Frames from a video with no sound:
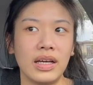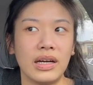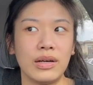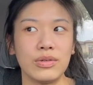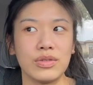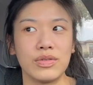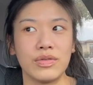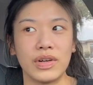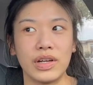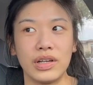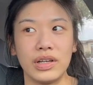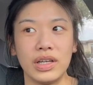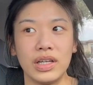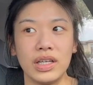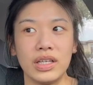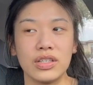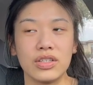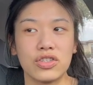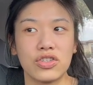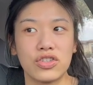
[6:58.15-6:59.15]
I was
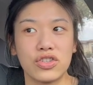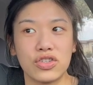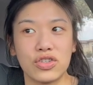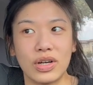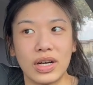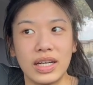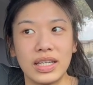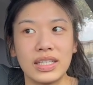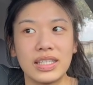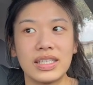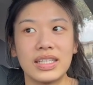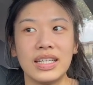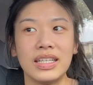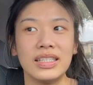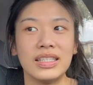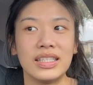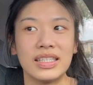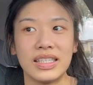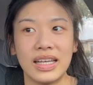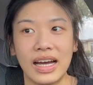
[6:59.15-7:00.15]
very stressed
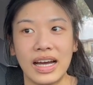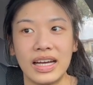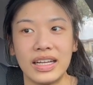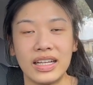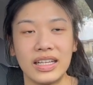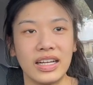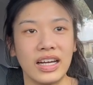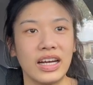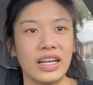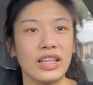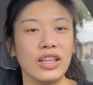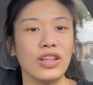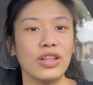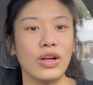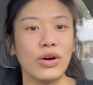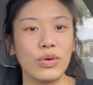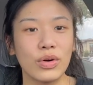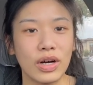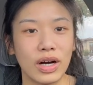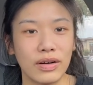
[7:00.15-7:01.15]
and sad, and I had
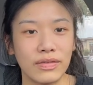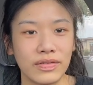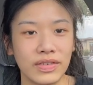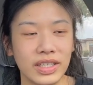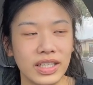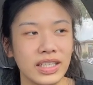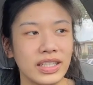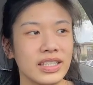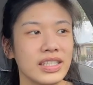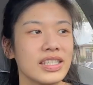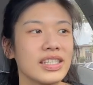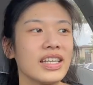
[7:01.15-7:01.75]
low confidence.